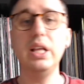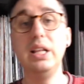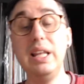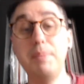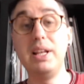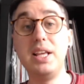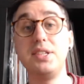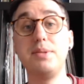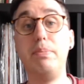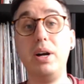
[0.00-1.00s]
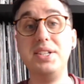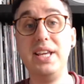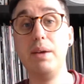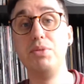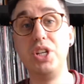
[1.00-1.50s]
Limitless by
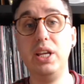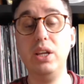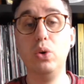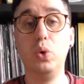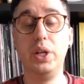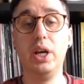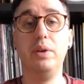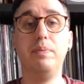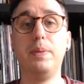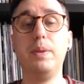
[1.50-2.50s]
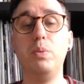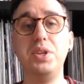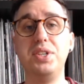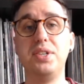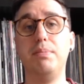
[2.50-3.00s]
DMG Audio,
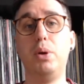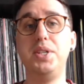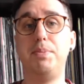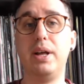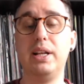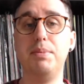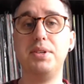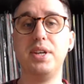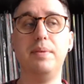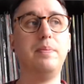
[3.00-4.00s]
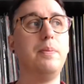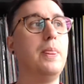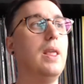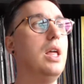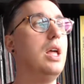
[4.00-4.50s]
which is a multi-band limiter,
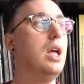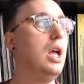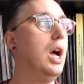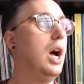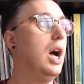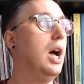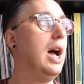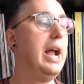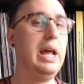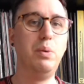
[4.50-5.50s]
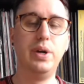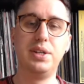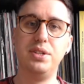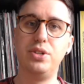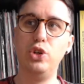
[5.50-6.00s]
and it
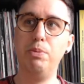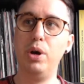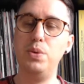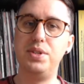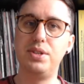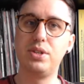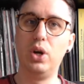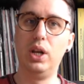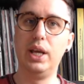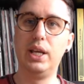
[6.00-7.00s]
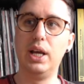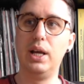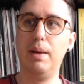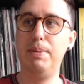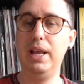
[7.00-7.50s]
works in 2 modes. It's got like
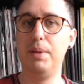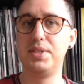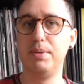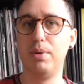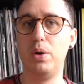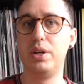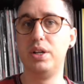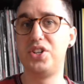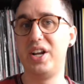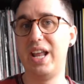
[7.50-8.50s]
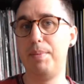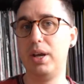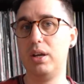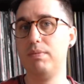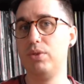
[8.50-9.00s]
a peak limiting mode and a
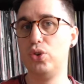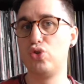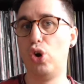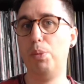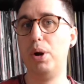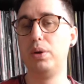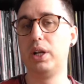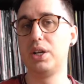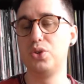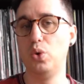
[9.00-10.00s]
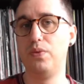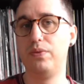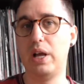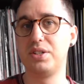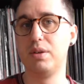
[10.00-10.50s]
dynamic control mode, like a sort of
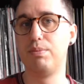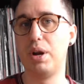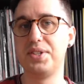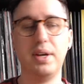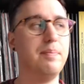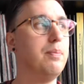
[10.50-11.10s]
fast compressor.